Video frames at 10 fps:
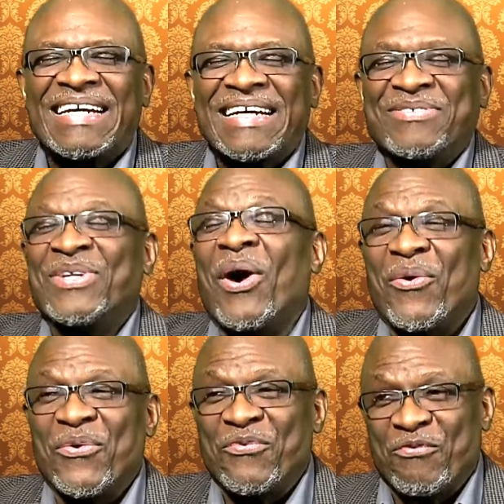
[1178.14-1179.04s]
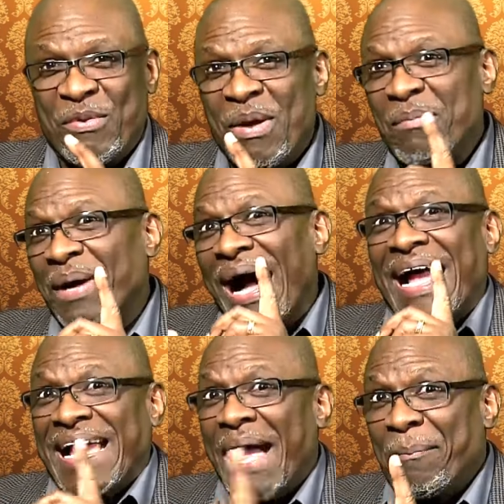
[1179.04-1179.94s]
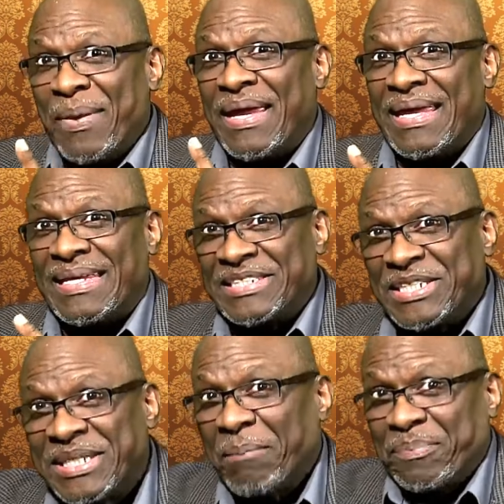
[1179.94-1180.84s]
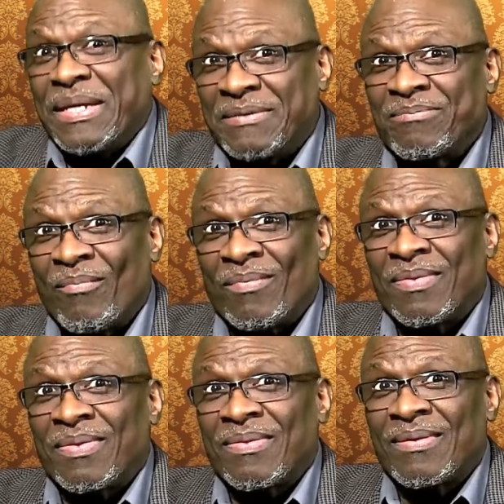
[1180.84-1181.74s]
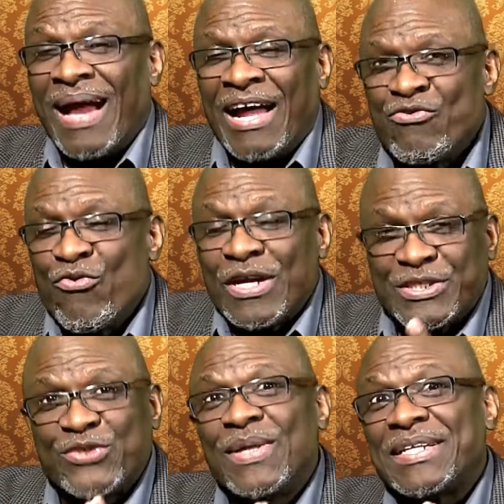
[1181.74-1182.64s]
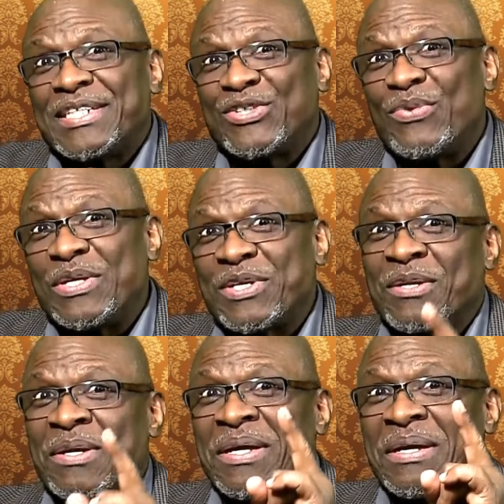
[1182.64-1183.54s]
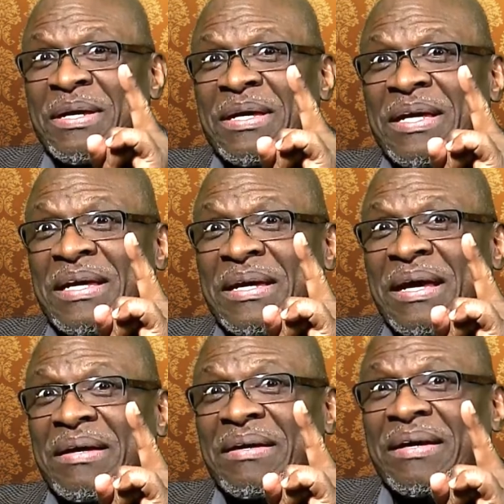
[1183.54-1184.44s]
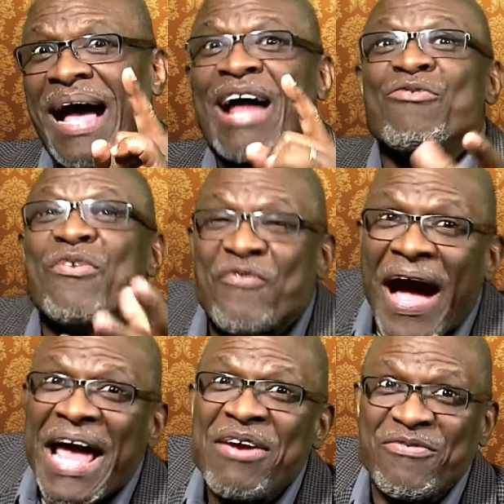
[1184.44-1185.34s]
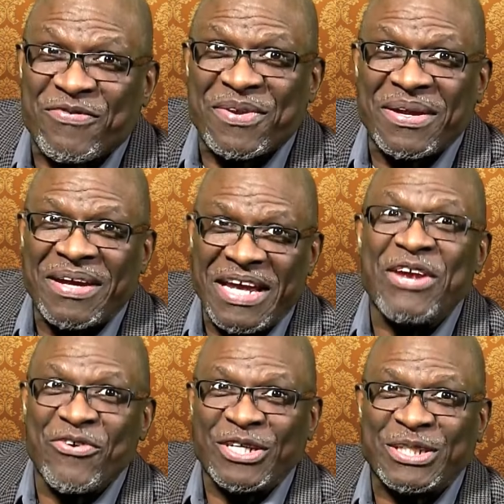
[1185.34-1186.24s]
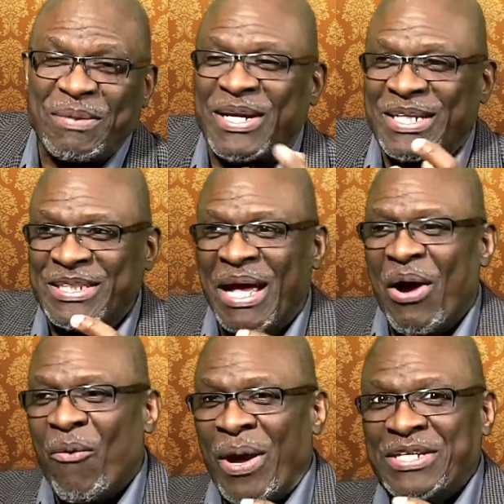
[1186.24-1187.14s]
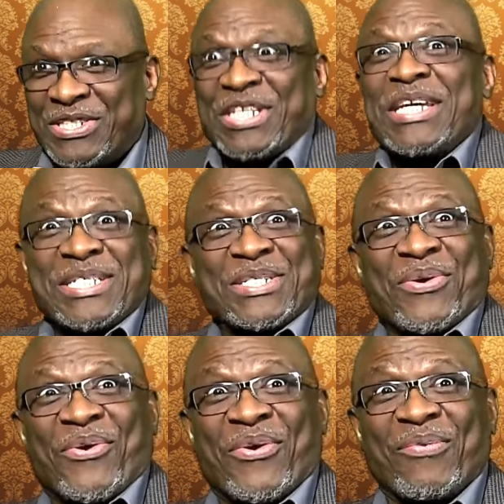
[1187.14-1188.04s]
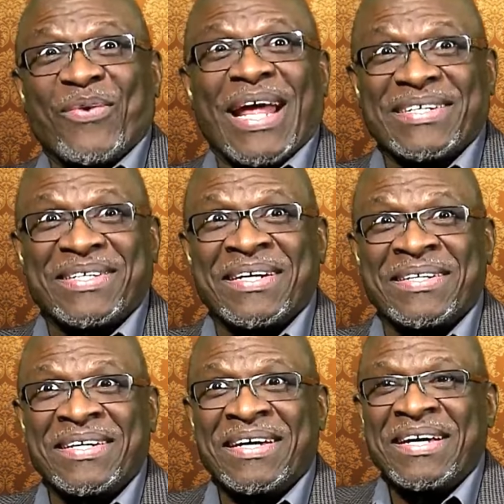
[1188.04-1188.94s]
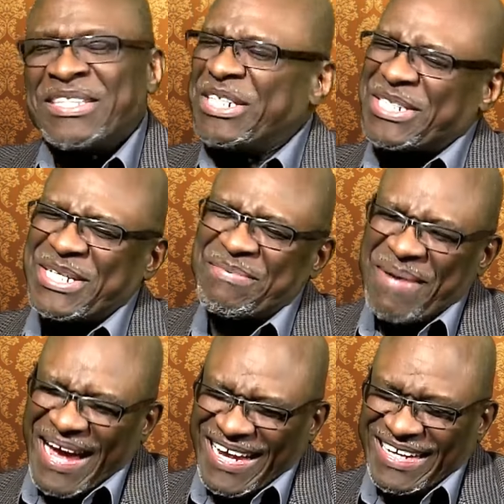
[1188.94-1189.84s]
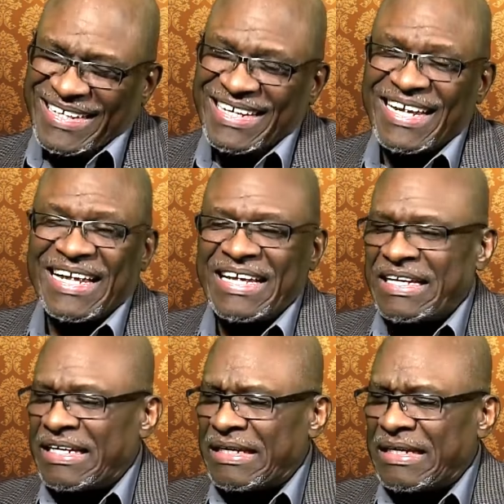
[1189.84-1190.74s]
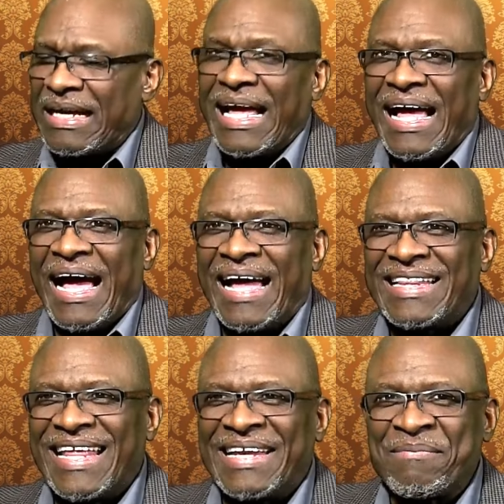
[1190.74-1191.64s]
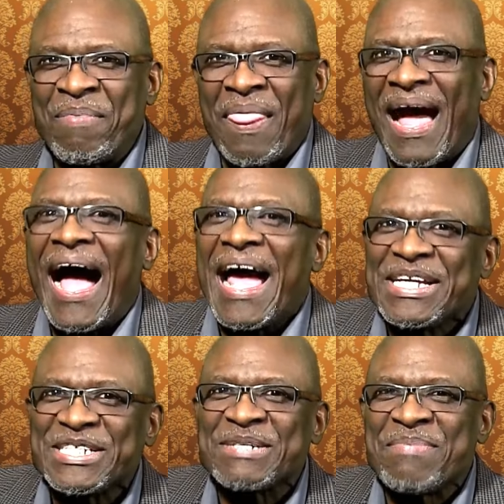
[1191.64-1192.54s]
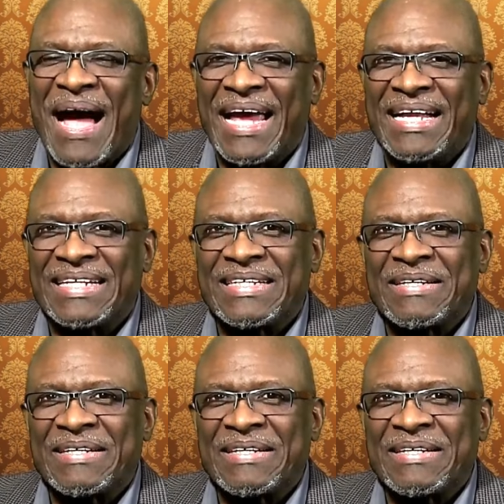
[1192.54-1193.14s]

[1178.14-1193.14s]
No, remember, agape stepped in and rescued that situation and revived eros, because when she saw what I'd done, she smiled. And then I smiled.